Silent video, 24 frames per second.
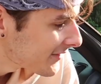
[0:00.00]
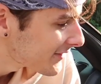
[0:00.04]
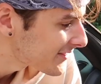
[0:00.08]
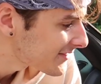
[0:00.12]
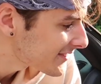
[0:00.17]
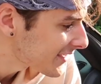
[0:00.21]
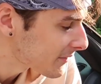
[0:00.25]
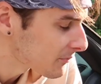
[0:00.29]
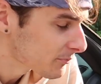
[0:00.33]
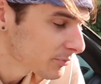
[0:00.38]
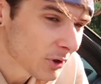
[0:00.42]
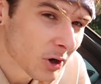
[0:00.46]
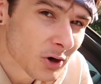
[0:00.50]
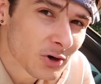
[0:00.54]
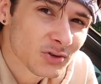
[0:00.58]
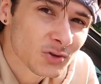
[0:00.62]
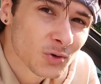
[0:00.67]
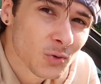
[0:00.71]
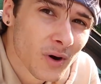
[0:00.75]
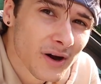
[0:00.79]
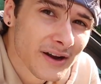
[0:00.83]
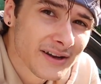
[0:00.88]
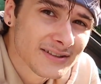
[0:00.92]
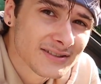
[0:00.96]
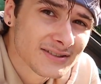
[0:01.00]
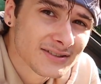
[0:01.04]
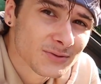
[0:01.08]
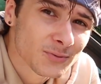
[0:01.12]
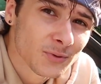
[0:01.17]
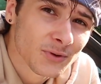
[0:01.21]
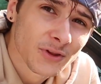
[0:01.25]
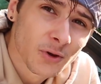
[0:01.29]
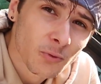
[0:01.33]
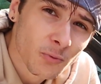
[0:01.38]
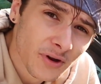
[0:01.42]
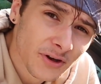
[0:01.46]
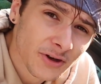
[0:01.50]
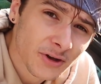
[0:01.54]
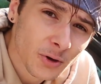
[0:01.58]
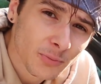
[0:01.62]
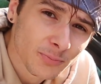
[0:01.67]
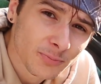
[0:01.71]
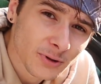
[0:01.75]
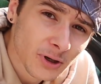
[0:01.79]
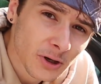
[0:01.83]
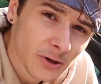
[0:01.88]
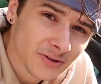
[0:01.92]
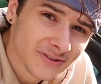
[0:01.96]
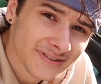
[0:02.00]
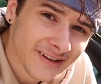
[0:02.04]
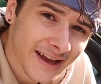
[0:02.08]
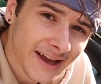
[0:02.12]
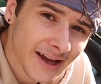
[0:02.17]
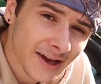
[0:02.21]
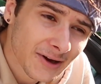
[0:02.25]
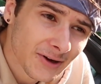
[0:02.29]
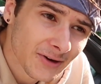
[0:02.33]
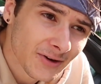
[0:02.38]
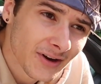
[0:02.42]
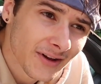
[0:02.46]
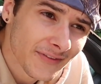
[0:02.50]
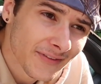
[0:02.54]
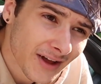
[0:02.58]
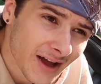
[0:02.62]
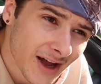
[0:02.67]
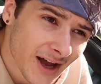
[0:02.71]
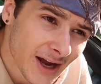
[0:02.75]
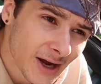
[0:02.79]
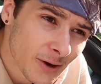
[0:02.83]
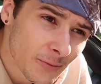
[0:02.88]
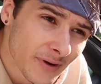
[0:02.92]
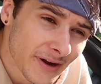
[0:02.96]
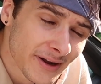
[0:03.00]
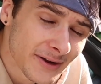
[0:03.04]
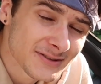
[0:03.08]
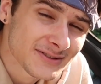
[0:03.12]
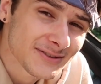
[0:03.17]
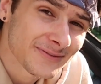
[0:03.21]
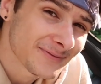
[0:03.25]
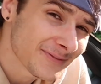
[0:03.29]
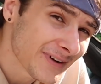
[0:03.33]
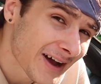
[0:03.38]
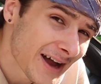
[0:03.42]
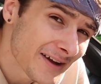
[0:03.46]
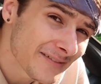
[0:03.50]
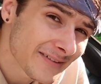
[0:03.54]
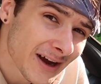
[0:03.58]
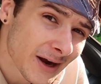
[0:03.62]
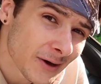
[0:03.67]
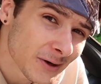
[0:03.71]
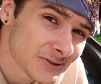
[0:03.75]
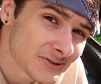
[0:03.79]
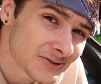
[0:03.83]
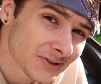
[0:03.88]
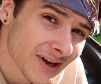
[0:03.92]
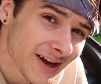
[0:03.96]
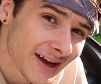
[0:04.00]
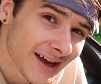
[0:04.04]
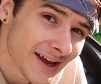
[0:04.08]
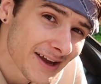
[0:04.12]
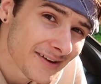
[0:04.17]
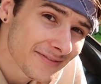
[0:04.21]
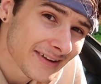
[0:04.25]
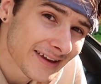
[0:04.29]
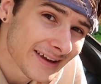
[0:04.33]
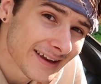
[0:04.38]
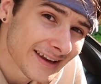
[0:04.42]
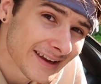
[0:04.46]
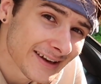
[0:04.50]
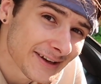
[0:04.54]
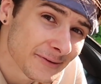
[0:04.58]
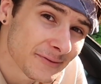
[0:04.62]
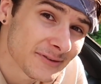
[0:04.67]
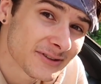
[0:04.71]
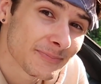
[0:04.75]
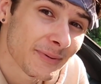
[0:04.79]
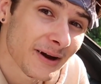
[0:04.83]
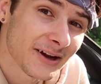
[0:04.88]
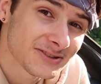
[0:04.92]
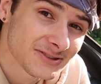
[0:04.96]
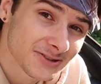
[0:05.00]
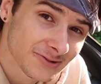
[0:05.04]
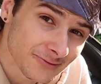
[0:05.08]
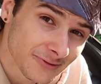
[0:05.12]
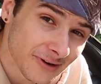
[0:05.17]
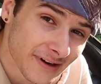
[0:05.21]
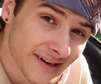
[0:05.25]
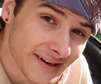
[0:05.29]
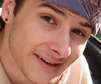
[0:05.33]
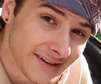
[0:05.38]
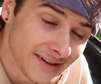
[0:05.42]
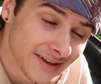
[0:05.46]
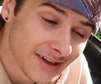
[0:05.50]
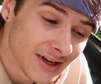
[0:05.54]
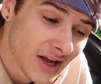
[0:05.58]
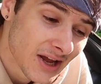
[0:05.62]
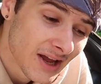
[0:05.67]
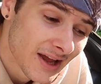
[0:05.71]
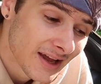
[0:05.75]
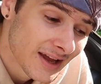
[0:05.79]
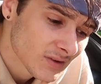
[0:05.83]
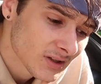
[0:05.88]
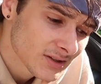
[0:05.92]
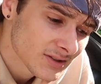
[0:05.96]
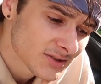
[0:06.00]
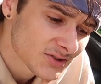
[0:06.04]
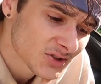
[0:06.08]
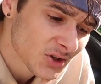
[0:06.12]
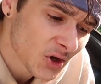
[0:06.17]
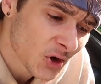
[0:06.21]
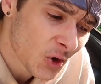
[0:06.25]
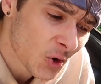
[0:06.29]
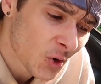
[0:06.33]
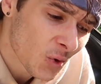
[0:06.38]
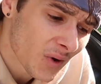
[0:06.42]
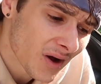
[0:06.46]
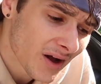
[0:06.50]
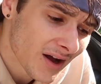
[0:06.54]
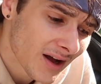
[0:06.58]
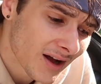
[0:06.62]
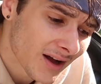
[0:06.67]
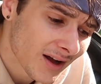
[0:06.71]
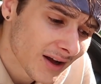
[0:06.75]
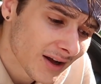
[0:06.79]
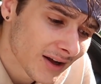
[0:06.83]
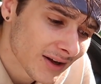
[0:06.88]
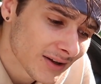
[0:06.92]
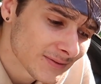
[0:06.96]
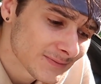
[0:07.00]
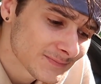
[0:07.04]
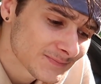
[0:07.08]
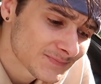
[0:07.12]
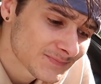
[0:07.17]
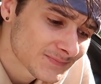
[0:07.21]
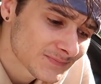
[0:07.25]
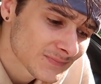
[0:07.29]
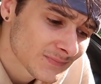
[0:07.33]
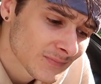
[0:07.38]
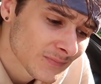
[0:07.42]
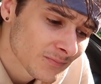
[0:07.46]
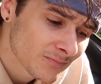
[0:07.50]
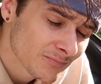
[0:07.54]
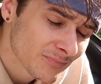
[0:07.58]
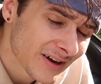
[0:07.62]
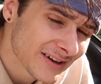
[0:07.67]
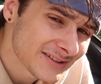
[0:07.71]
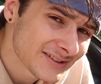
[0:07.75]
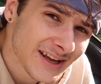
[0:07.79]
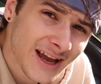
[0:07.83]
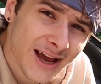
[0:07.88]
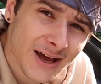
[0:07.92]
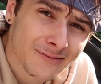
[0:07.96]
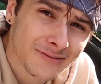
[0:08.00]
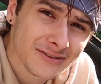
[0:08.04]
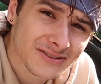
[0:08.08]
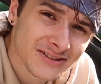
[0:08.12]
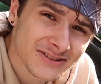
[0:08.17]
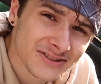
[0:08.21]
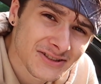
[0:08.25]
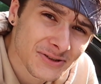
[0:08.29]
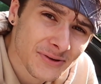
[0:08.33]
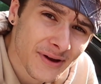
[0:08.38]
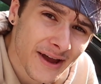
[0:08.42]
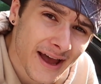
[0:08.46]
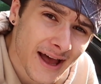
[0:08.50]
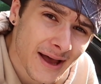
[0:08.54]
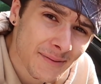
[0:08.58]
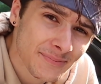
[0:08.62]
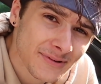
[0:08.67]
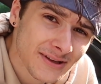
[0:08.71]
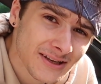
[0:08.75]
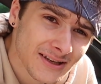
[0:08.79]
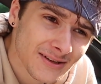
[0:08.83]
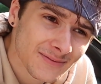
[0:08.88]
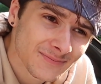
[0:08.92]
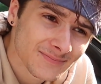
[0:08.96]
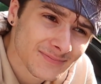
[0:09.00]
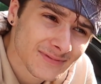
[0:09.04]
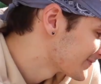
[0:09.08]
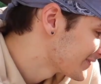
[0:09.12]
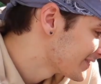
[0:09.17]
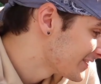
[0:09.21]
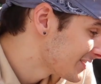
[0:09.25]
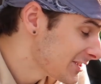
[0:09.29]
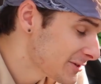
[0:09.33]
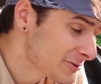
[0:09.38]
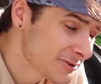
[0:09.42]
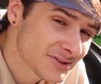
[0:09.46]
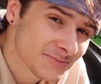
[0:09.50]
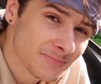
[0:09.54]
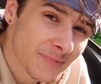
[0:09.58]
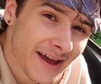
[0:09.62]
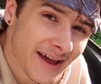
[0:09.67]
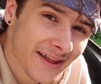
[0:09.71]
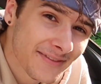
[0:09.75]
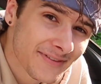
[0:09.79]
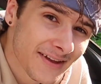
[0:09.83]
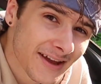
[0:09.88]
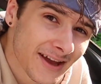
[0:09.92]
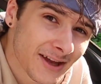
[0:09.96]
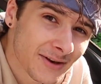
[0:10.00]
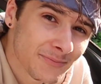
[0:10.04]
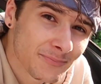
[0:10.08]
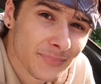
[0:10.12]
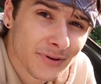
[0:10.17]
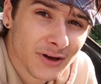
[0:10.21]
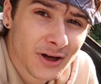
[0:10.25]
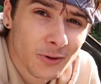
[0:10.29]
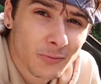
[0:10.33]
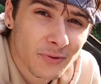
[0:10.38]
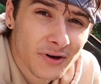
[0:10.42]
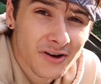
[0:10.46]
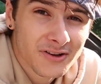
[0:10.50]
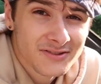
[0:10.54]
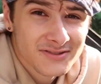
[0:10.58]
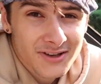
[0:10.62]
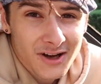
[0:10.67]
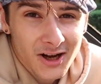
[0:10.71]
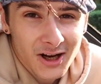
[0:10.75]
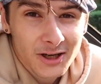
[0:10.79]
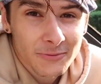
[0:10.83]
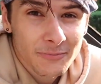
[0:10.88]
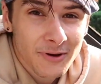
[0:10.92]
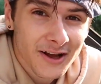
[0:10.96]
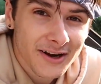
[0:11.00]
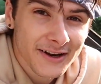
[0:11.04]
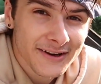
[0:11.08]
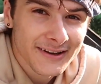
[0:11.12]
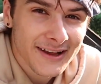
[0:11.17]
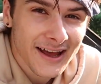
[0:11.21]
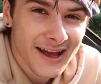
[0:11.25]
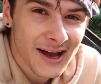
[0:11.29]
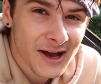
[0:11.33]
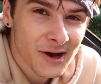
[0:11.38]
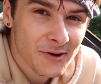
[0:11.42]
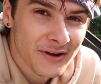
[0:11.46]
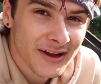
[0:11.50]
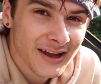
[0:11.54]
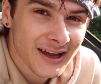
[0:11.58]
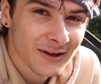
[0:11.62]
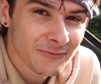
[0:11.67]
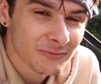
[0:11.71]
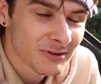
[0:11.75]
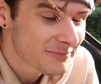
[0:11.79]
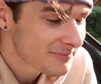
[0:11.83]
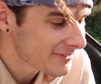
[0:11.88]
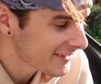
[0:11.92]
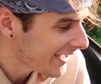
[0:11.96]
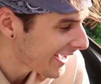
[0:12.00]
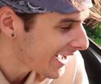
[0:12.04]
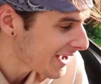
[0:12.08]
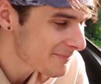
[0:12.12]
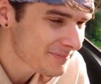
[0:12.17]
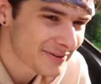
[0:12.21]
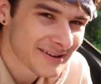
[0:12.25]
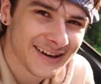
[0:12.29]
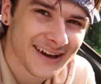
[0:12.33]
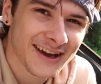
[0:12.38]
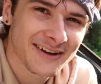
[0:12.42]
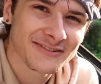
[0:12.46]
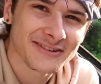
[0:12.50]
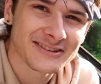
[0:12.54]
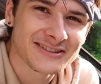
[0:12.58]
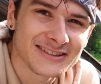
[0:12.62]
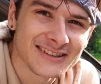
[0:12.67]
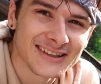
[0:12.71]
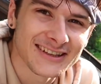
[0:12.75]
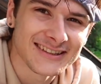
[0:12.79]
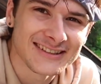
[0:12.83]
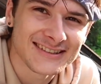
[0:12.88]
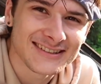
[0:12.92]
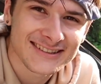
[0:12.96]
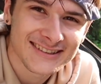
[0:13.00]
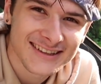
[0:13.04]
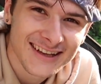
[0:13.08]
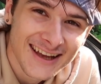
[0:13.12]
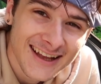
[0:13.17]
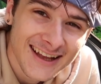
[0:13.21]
This thing broke twice. When the window broke down on the highway, it was a 5-hour drive and it was about to rain. So my dad wasn't too happy. He was mad then, but we don't talk about it now, and we've been happy ever since.